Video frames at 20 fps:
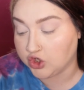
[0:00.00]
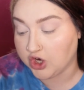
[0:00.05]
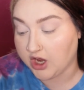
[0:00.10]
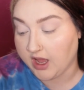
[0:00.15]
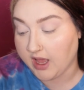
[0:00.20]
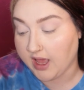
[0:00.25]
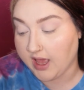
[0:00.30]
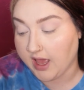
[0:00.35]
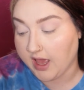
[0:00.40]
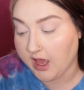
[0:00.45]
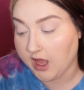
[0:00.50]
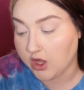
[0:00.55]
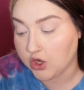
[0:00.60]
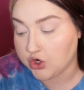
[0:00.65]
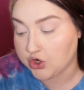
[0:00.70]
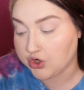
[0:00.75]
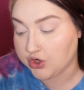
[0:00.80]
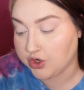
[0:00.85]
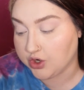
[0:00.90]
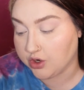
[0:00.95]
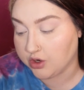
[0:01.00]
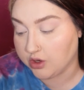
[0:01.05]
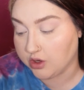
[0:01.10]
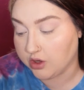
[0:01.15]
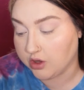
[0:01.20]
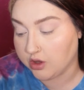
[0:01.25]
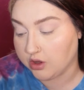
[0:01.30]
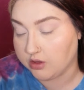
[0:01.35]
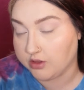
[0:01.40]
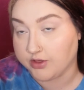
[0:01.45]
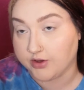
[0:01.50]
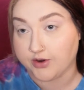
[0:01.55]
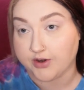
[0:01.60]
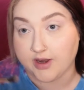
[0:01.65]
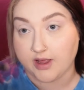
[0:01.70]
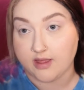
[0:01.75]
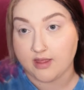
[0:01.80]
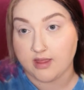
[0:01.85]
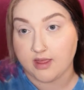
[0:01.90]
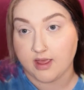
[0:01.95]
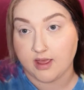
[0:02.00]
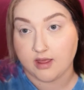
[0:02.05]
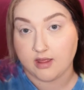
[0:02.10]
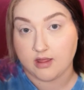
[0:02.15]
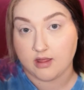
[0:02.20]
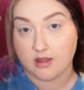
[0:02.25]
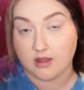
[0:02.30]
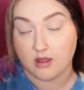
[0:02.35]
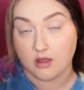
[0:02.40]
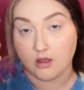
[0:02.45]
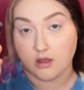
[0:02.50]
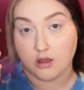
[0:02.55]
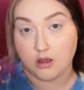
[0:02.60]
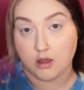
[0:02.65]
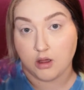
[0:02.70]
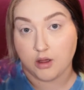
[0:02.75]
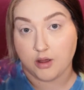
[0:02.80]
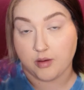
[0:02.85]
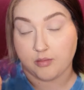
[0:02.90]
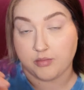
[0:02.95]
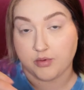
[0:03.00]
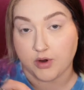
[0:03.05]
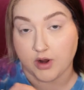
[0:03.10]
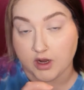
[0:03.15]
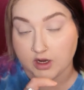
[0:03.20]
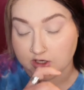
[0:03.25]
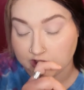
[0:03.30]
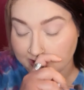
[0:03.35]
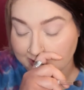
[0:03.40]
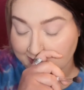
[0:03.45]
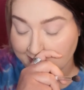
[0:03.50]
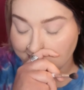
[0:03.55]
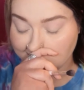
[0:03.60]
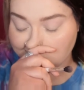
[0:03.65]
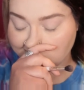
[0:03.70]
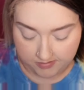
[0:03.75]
JH36 brush